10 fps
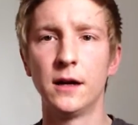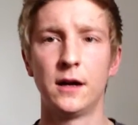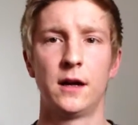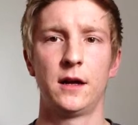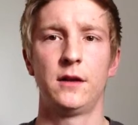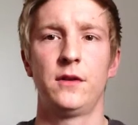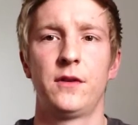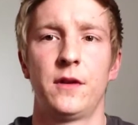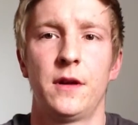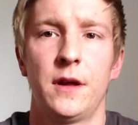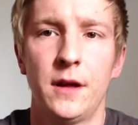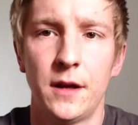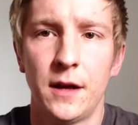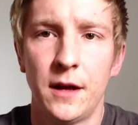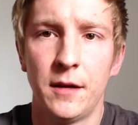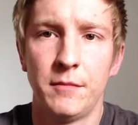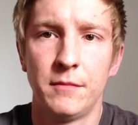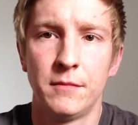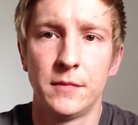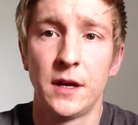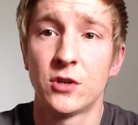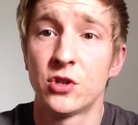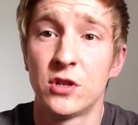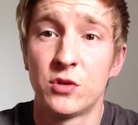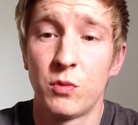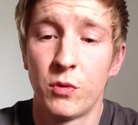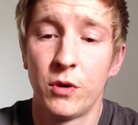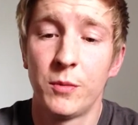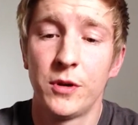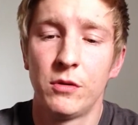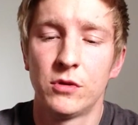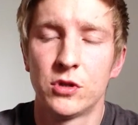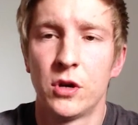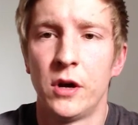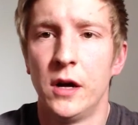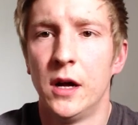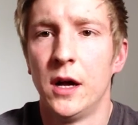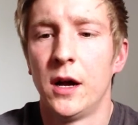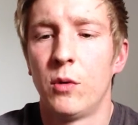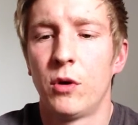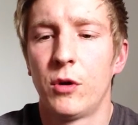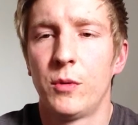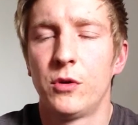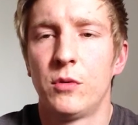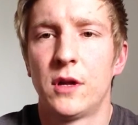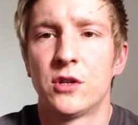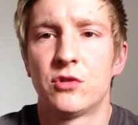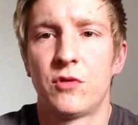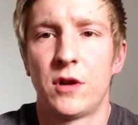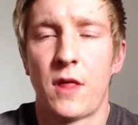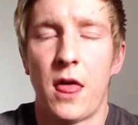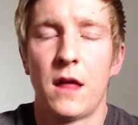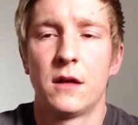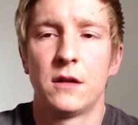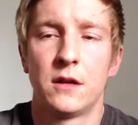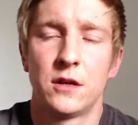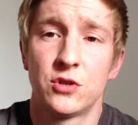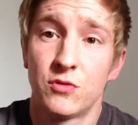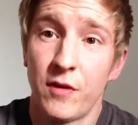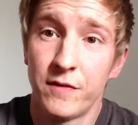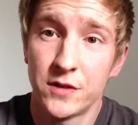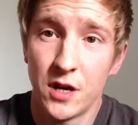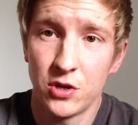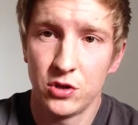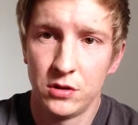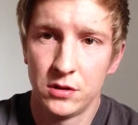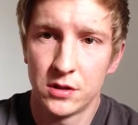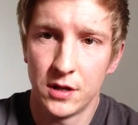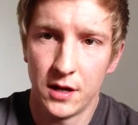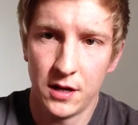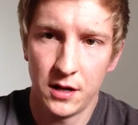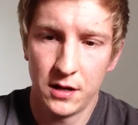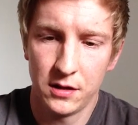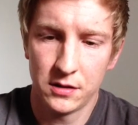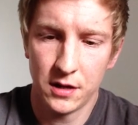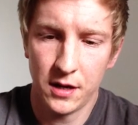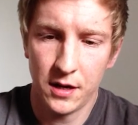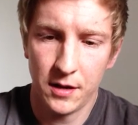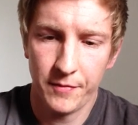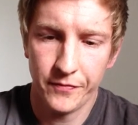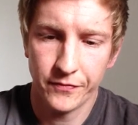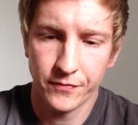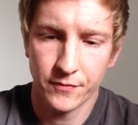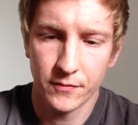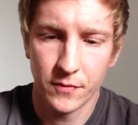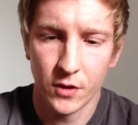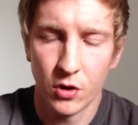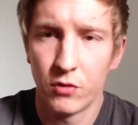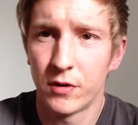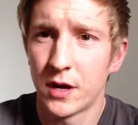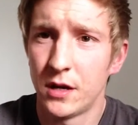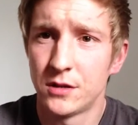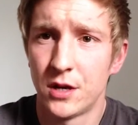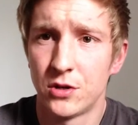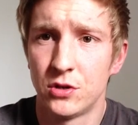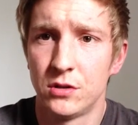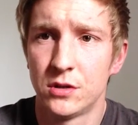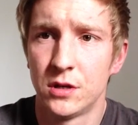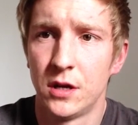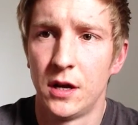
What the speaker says: And so this is what we're going to be doing. So we're going to be doing like strength sessions and hurricane sessions.